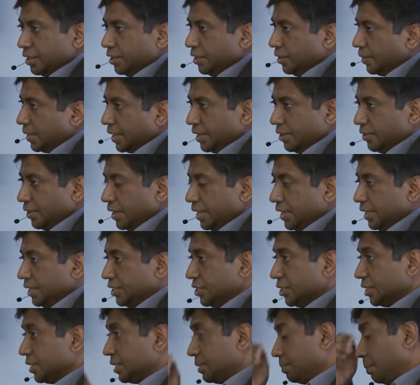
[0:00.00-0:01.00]
you can really
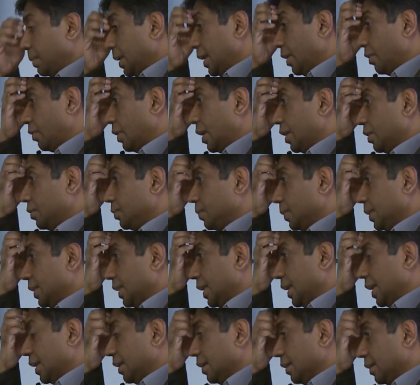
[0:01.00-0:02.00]
just play around
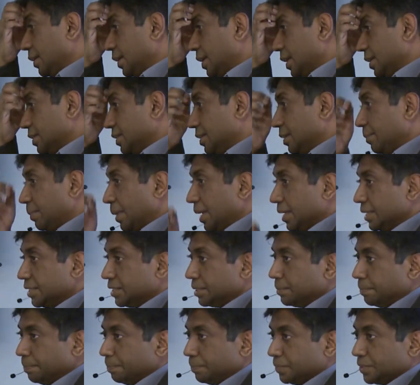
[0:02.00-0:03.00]
with and
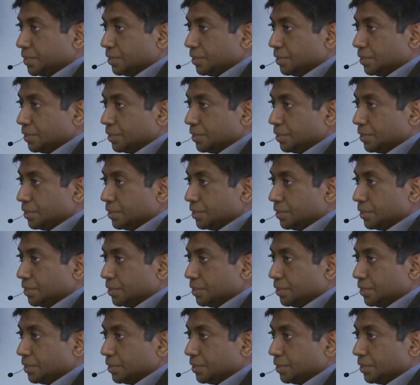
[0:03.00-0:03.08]
customize.